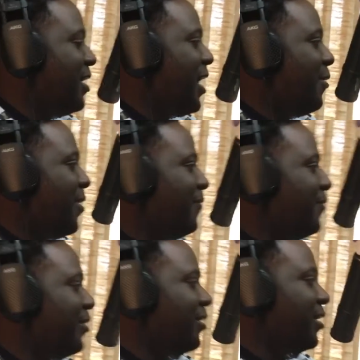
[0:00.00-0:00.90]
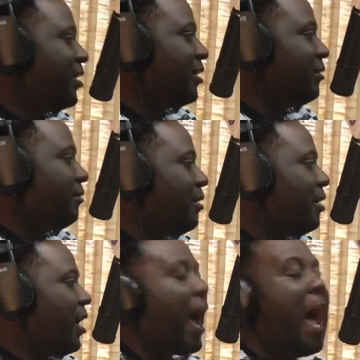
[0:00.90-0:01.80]
However,
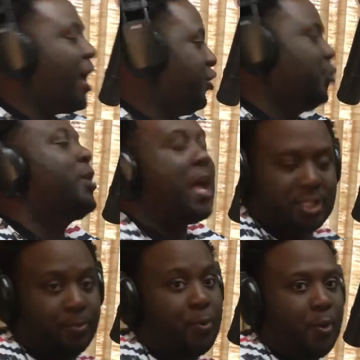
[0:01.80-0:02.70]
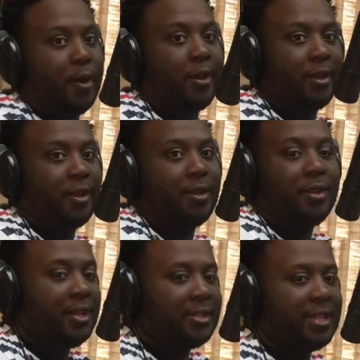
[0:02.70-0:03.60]
I do not support
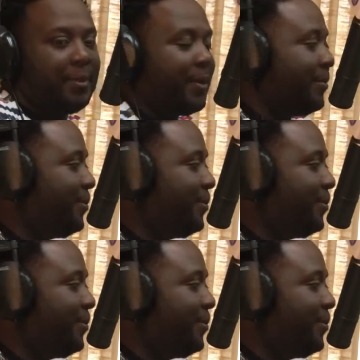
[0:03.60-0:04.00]
his campaign.